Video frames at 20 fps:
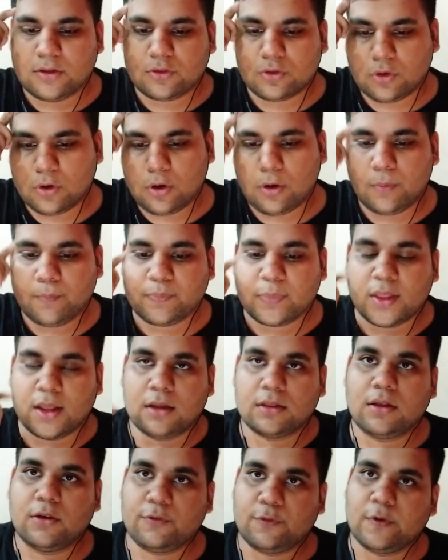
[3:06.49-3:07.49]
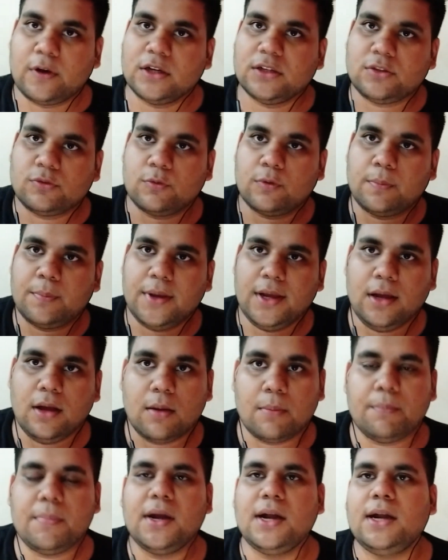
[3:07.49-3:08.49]
So the first would be
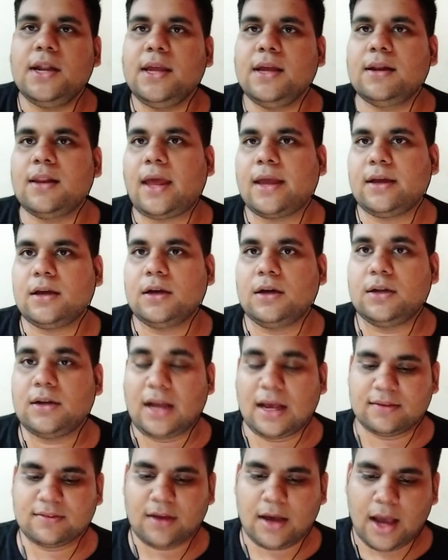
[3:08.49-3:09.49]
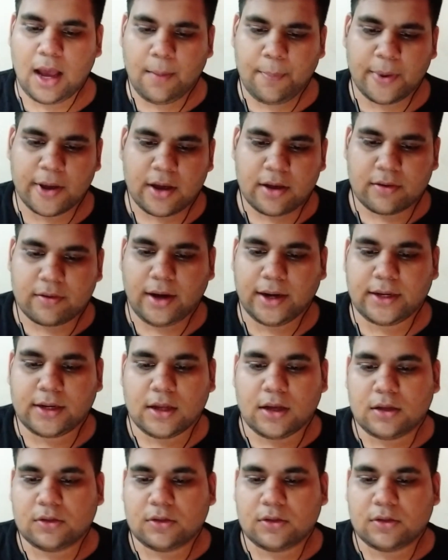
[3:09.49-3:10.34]
building like a NASA app, right?